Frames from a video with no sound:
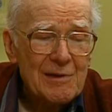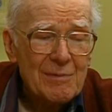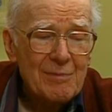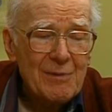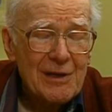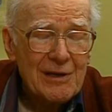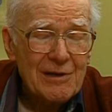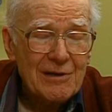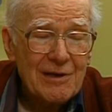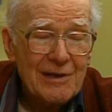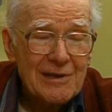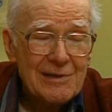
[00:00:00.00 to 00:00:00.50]

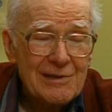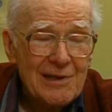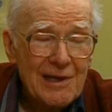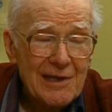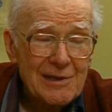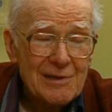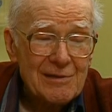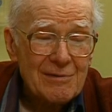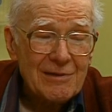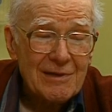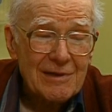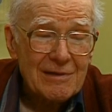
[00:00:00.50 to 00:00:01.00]
because
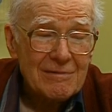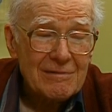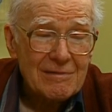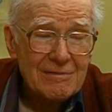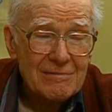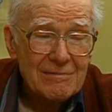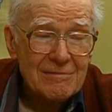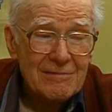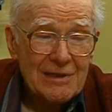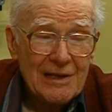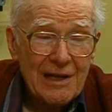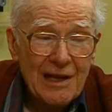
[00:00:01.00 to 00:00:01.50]
that's what
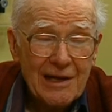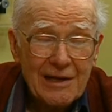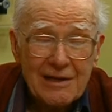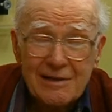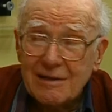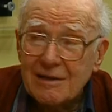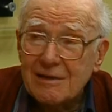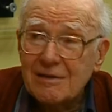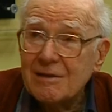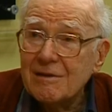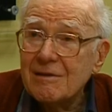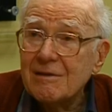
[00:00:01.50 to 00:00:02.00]
we like
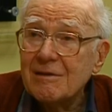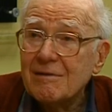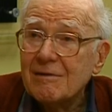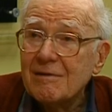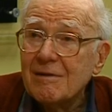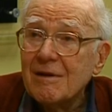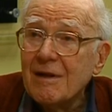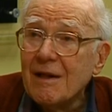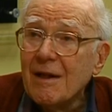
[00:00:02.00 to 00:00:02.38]
to do.